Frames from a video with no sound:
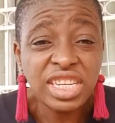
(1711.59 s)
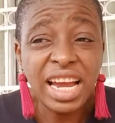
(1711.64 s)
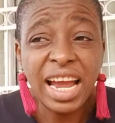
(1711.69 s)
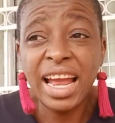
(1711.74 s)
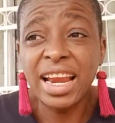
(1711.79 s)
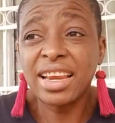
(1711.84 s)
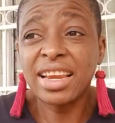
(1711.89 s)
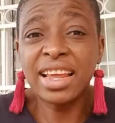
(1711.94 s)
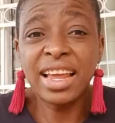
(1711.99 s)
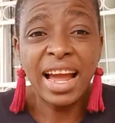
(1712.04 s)

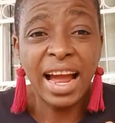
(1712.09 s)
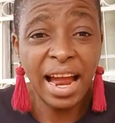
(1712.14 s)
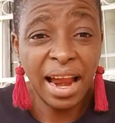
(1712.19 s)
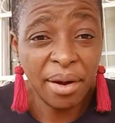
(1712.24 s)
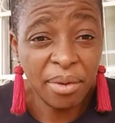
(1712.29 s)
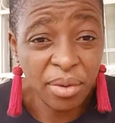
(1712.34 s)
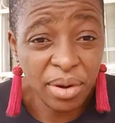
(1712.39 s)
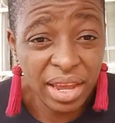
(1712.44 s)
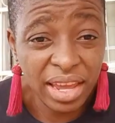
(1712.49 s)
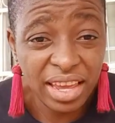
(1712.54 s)
and
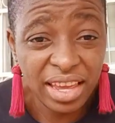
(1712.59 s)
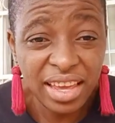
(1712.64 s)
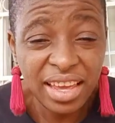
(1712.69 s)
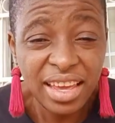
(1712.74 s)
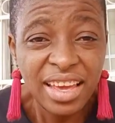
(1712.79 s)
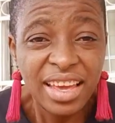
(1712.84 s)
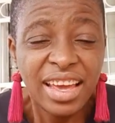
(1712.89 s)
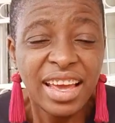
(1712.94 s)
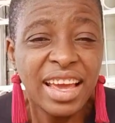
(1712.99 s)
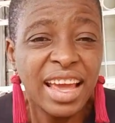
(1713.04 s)
gari,
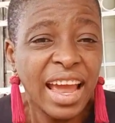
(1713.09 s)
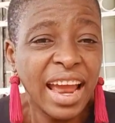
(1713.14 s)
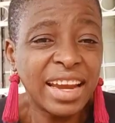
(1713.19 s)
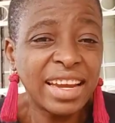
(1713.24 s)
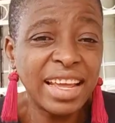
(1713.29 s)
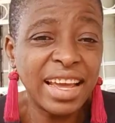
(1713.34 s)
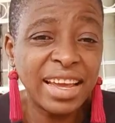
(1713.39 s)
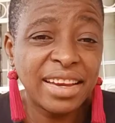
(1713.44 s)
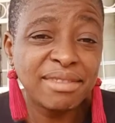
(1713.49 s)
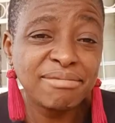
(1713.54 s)
and
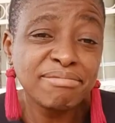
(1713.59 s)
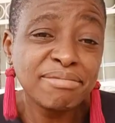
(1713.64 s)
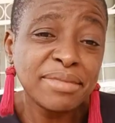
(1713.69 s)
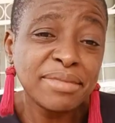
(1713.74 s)
then